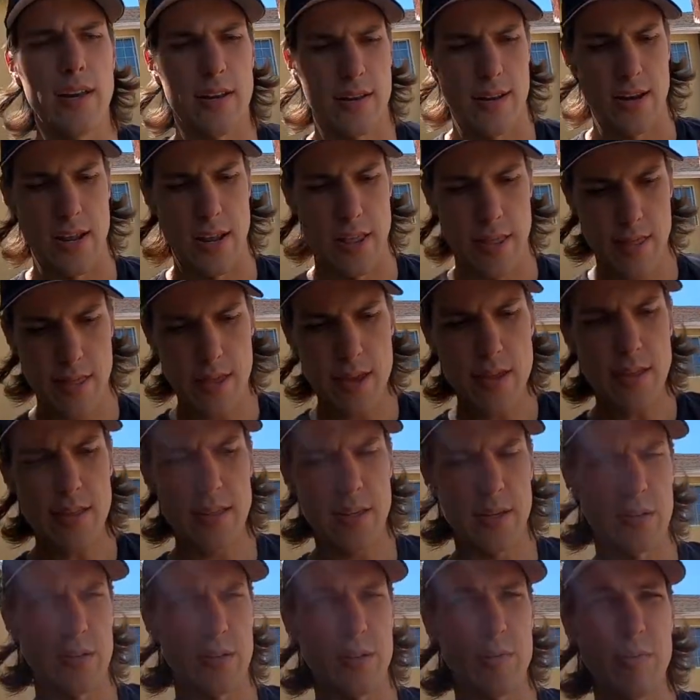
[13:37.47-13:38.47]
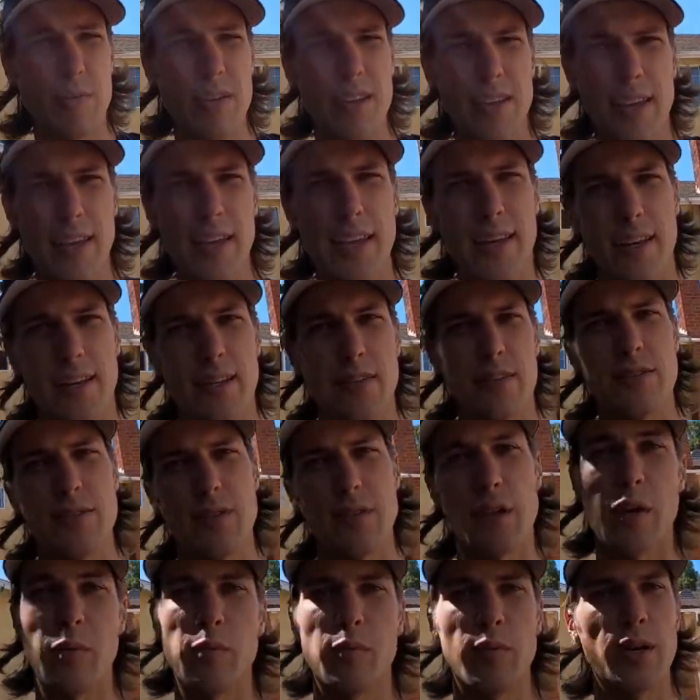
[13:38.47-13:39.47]
And I think that should be it. It's
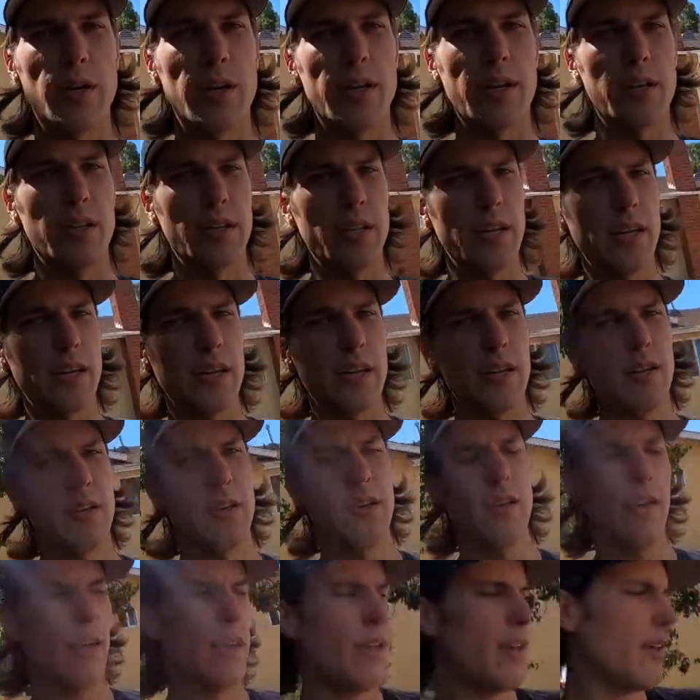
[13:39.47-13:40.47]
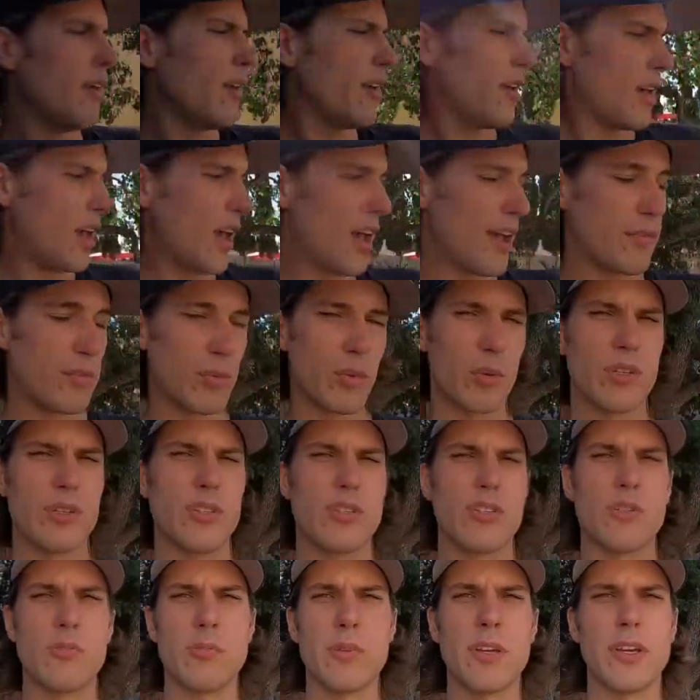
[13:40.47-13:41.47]
looking pretty clean. Afterwards, it
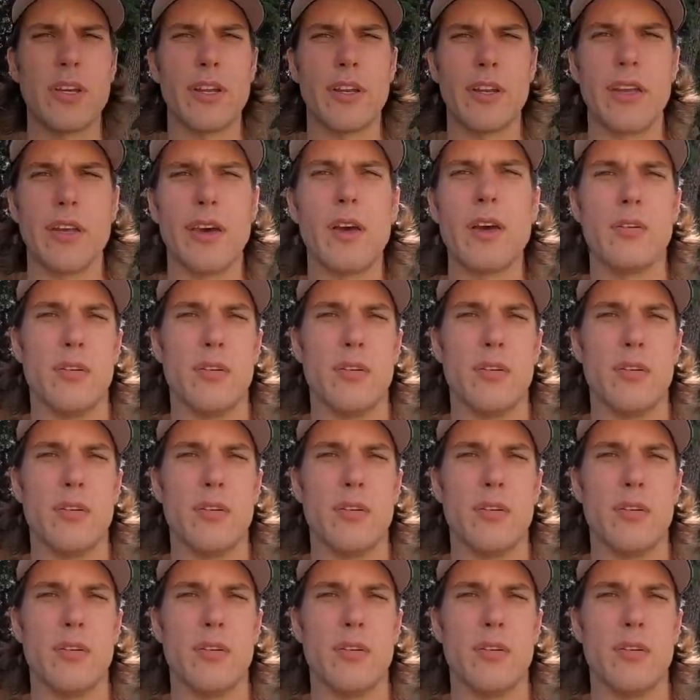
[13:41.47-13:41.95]
should be good to go.